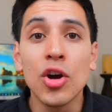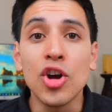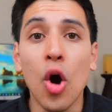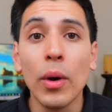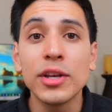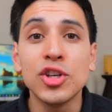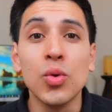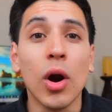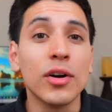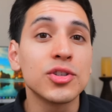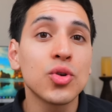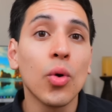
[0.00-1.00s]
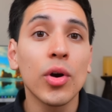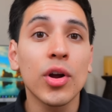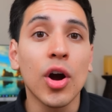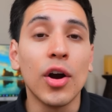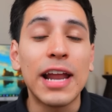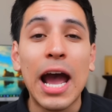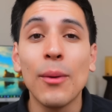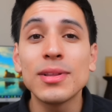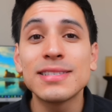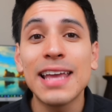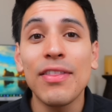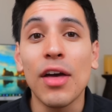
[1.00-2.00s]
Going to our scorecard, I would
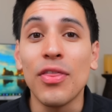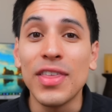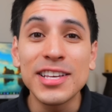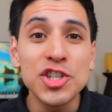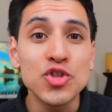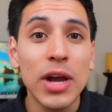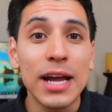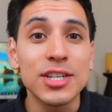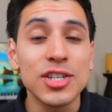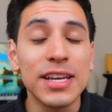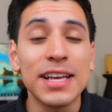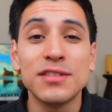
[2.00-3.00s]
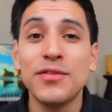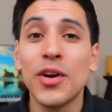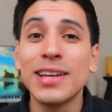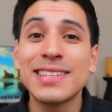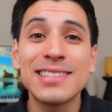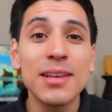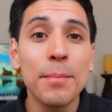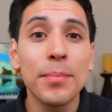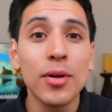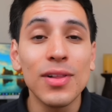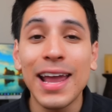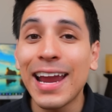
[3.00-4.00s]
say that this strategy is very
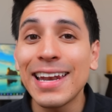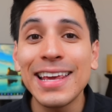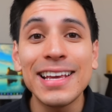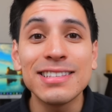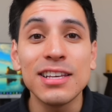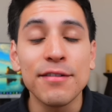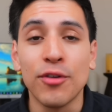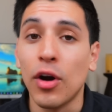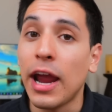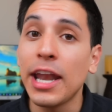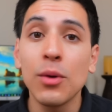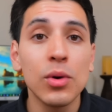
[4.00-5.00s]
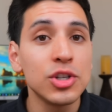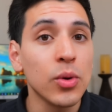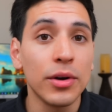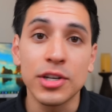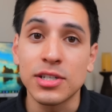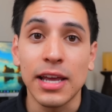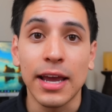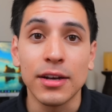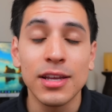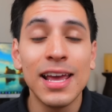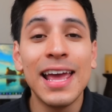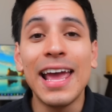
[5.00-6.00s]
simple and easy for anyone to
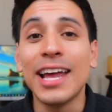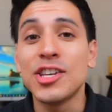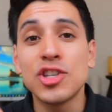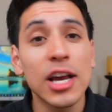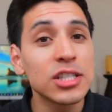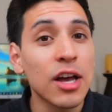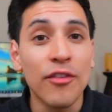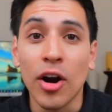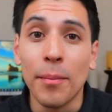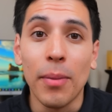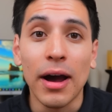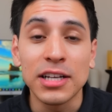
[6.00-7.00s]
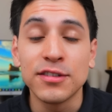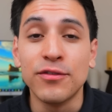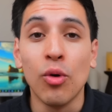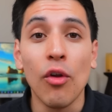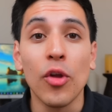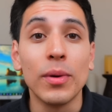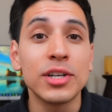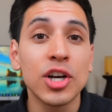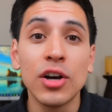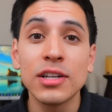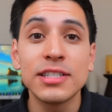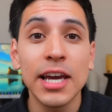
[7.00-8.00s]
understand. It checks off our box for the
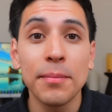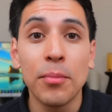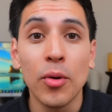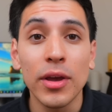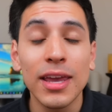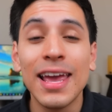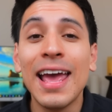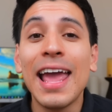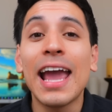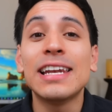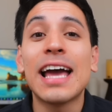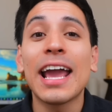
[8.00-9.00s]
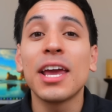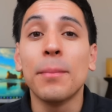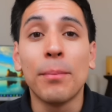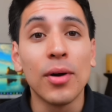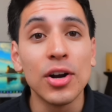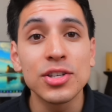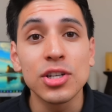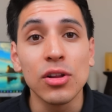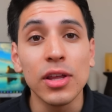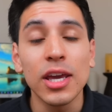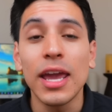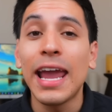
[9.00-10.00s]
return standpoint, and I can
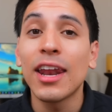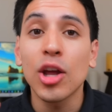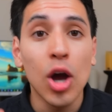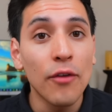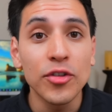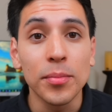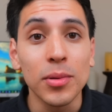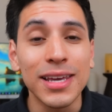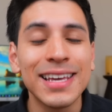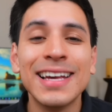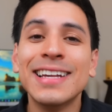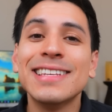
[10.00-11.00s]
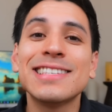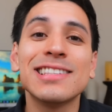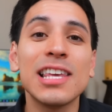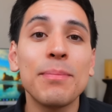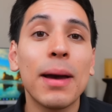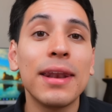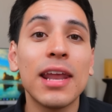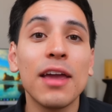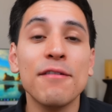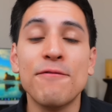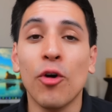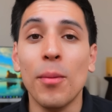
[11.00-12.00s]
personally and comfortably sleep at
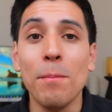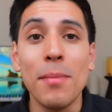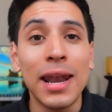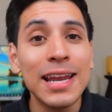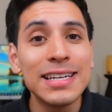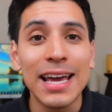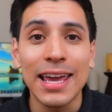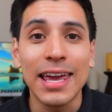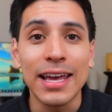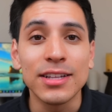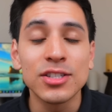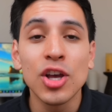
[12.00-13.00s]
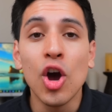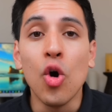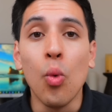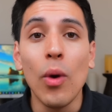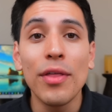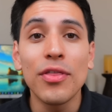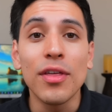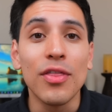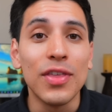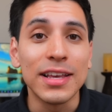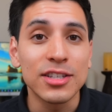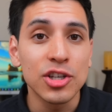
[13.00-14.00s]
night for many decades with
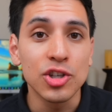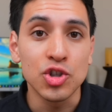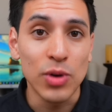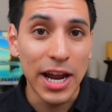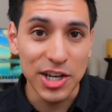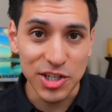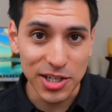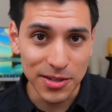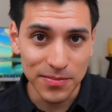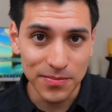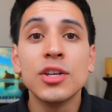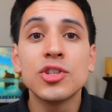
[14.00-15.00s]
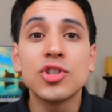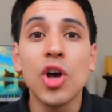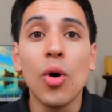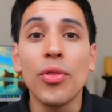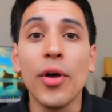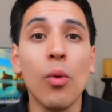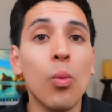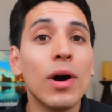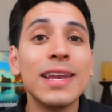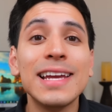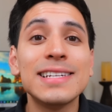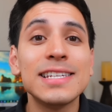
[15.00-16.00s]
this strategy. So the
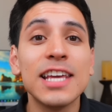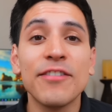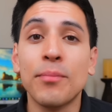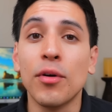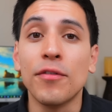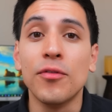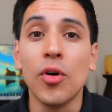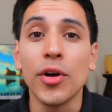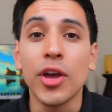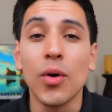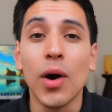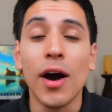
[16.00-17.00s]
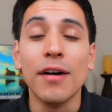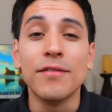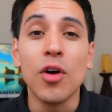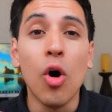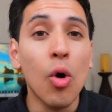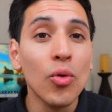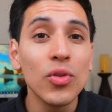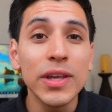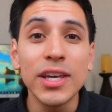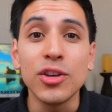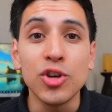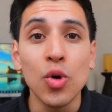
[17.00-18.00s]
one ETF portfolio of only
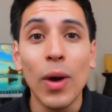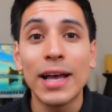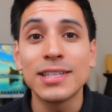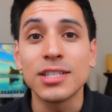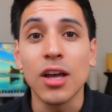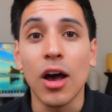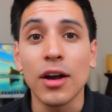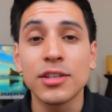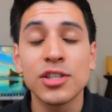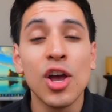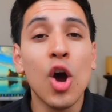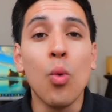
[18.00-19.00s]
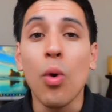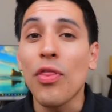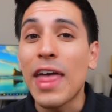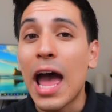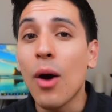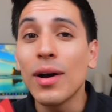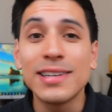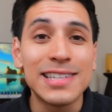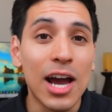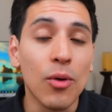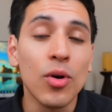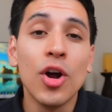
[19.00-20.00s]
US stocks, without a
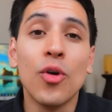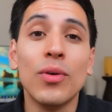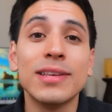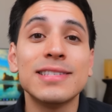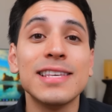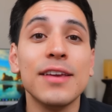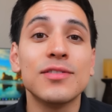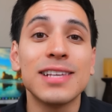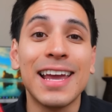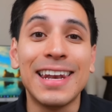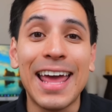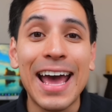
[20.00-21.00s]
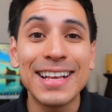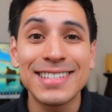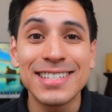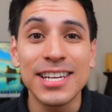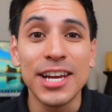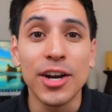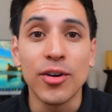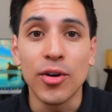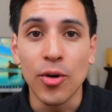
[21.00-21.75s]
doubt, receives an S tier